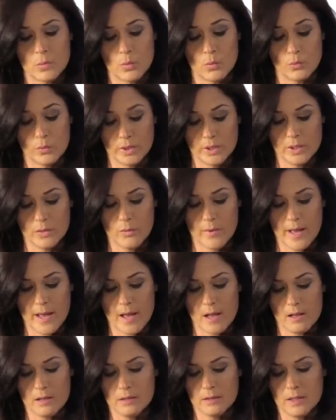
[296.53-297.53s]
really
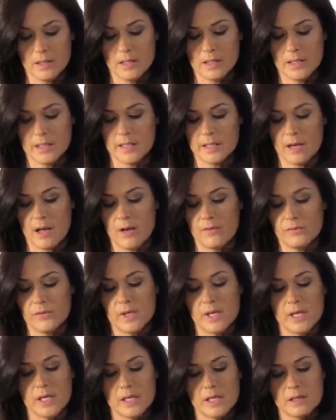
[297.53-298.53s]
well get off
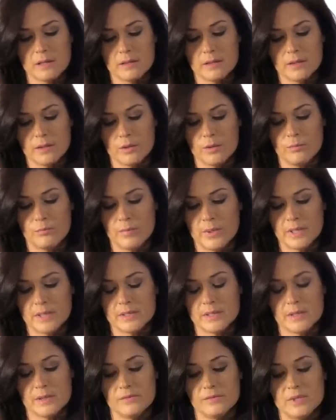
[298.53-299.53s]
any little
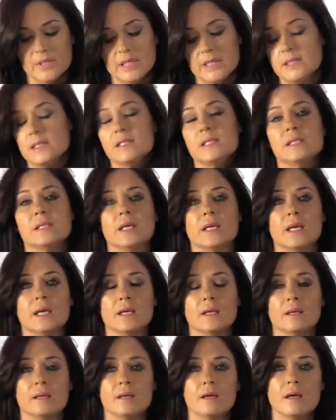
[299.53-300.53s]
bits of dead
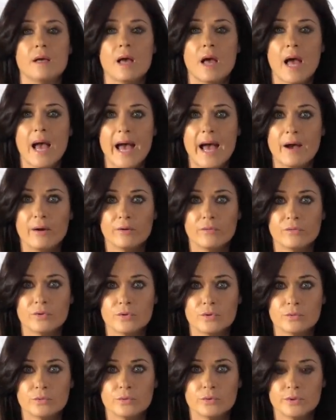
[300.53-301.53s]
skin out of the
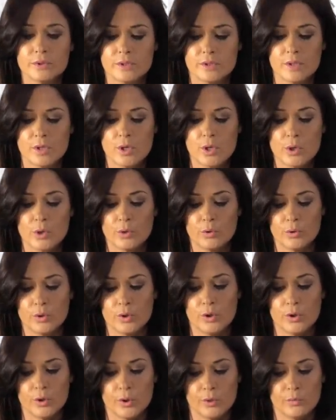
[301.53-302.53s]
tools.
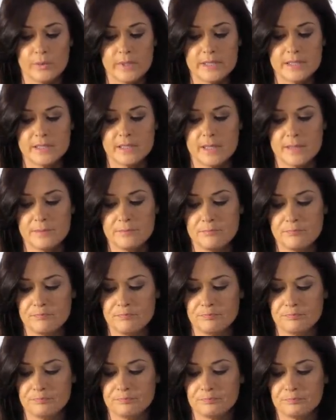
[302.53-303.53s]
You're going to rinse them,
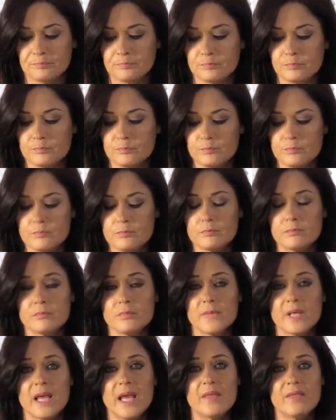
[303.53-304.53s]

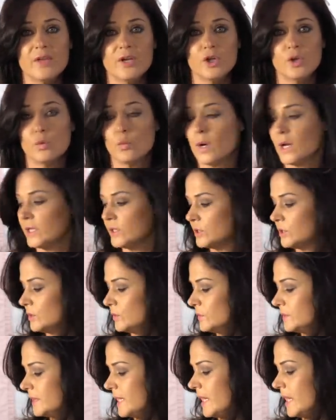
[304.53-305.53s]
and then you want
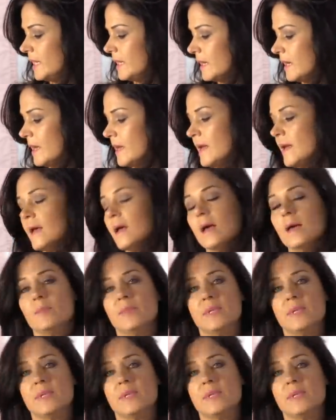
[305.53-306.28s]
to take a